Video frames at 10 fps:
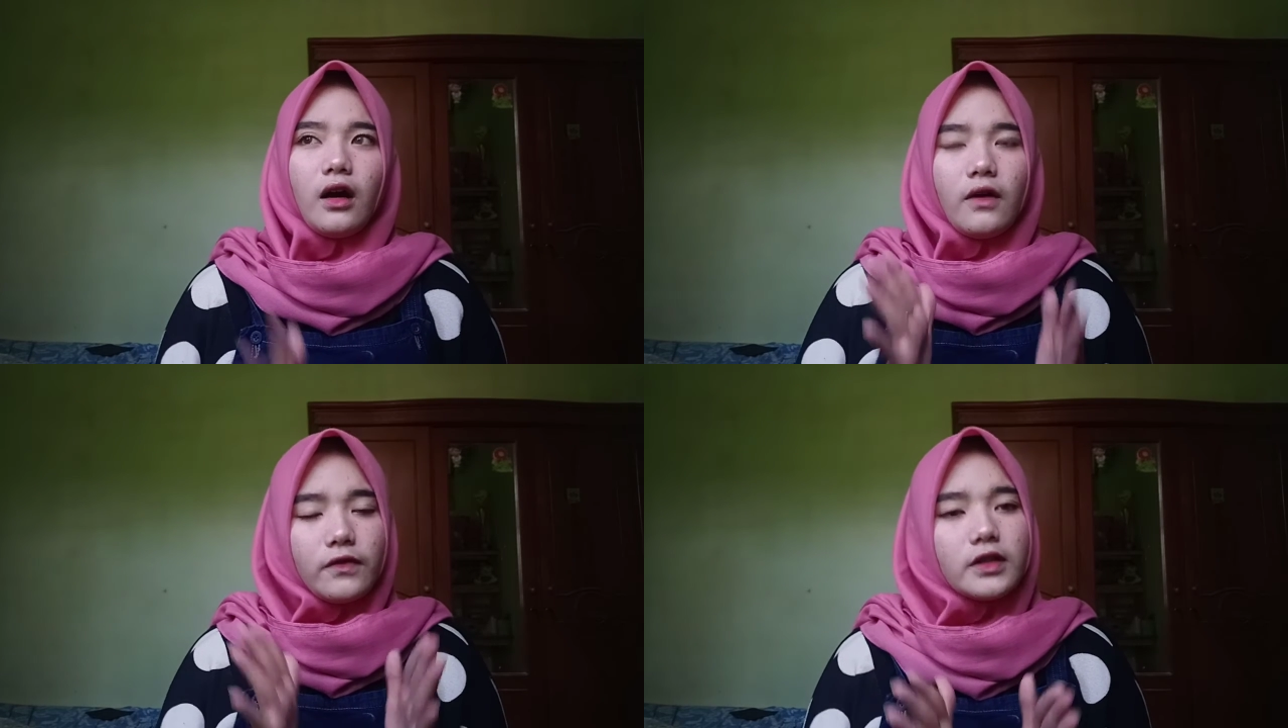
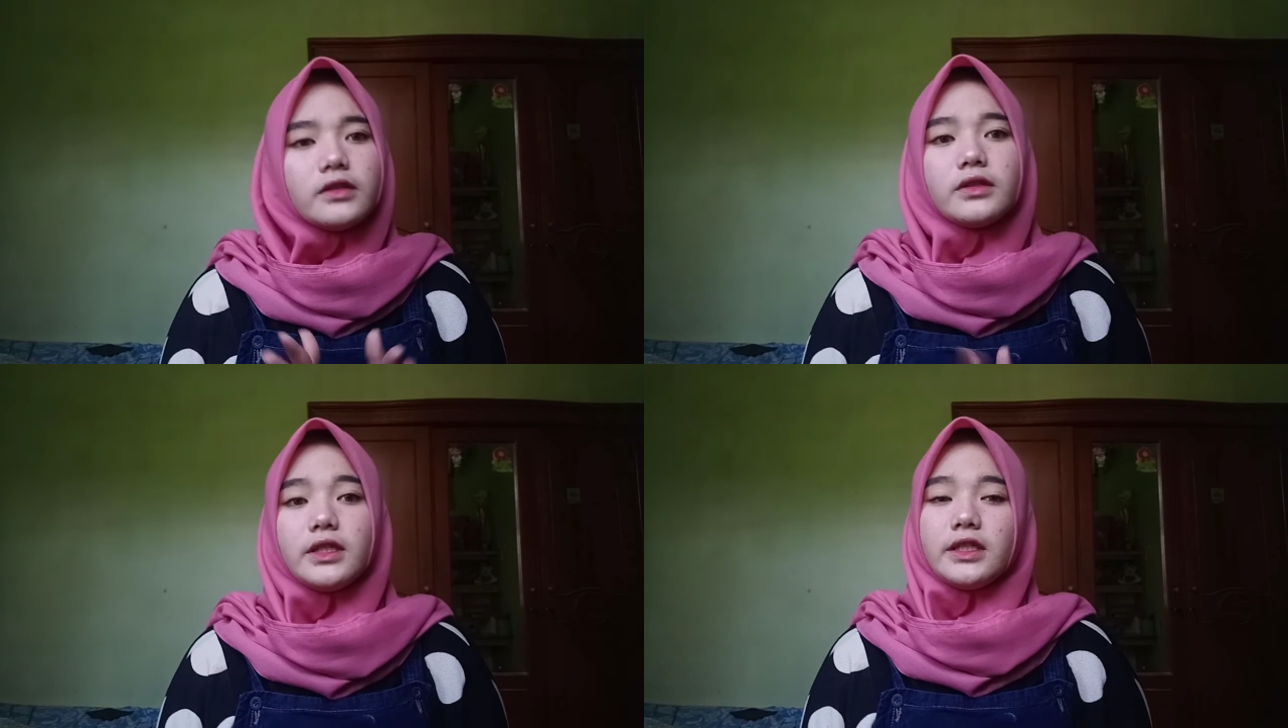
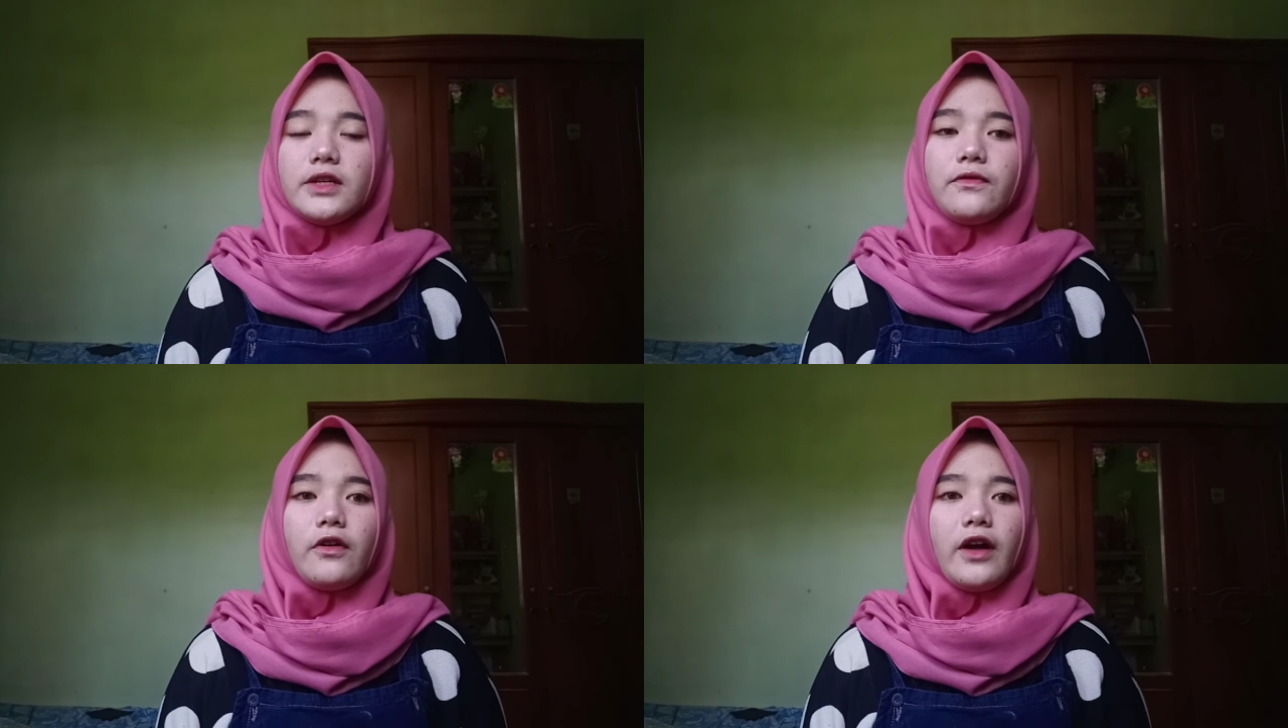opportunity
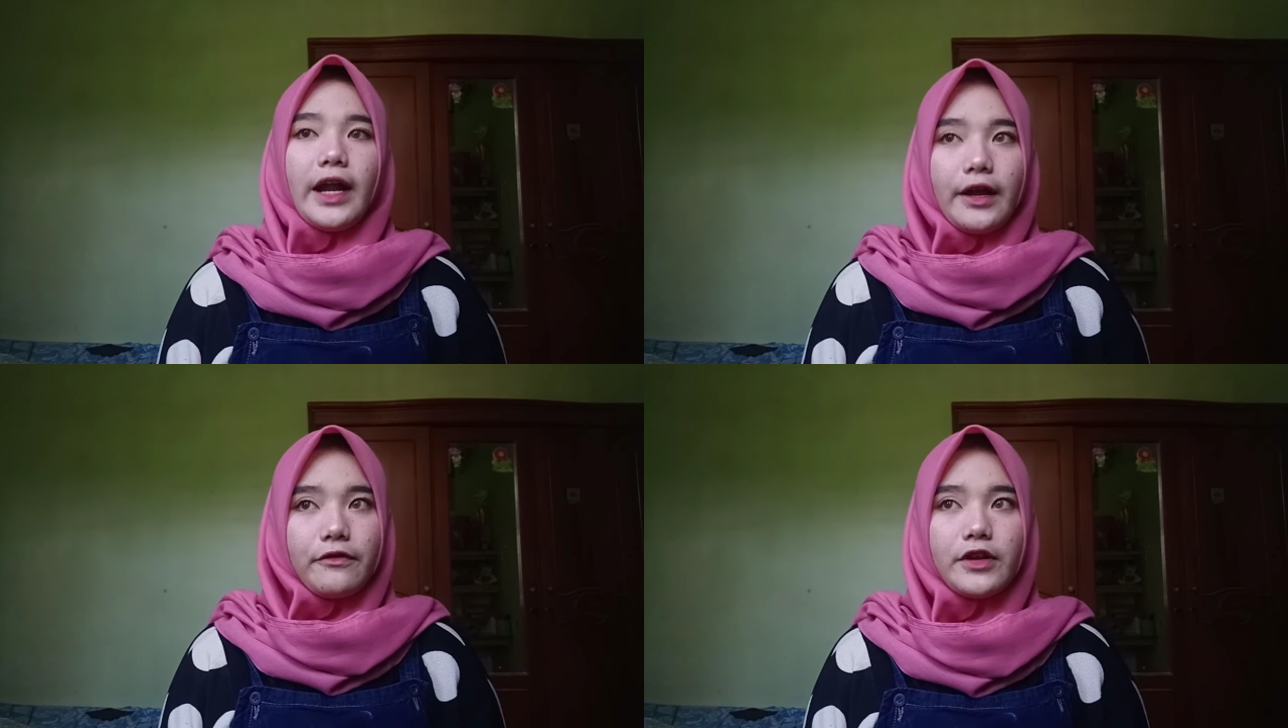for
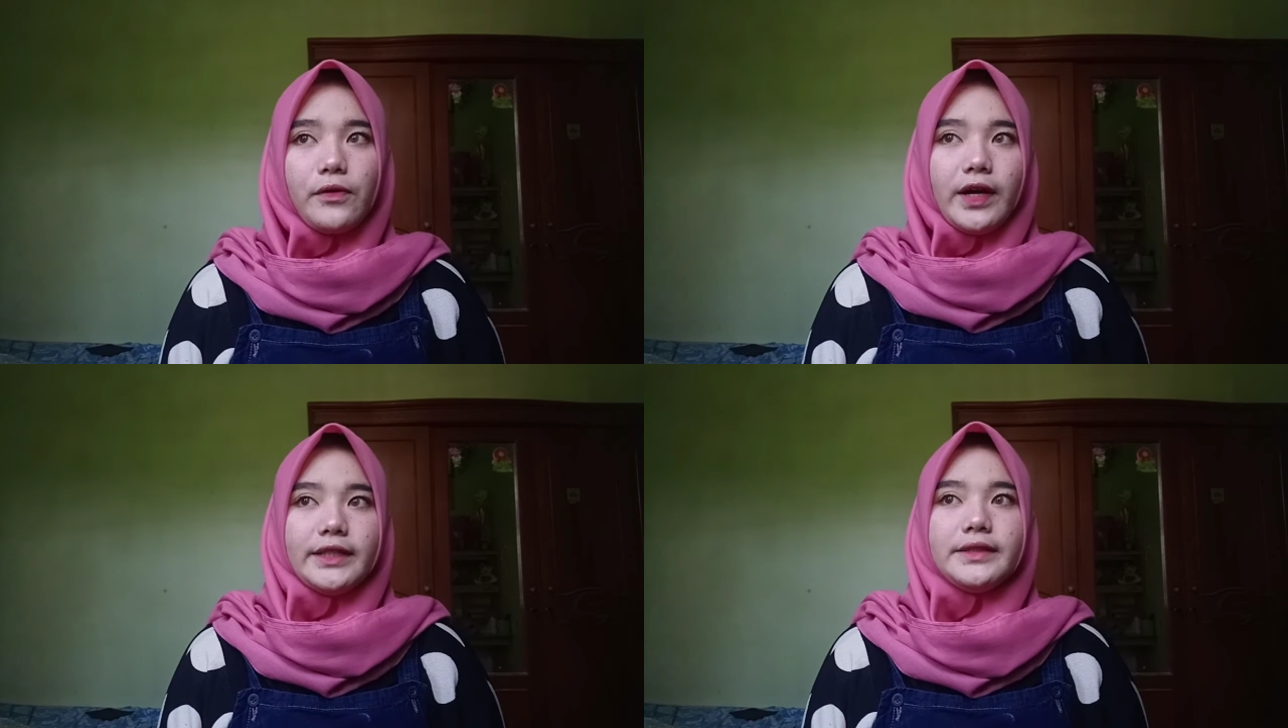
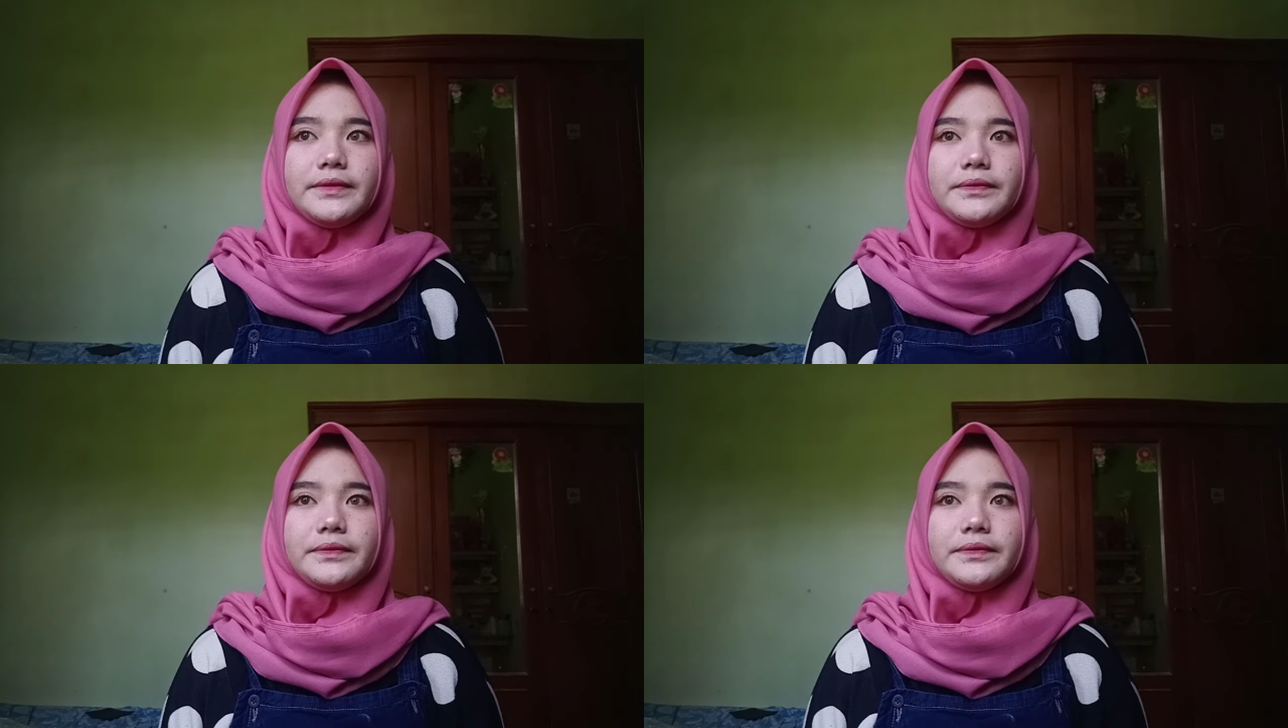everyone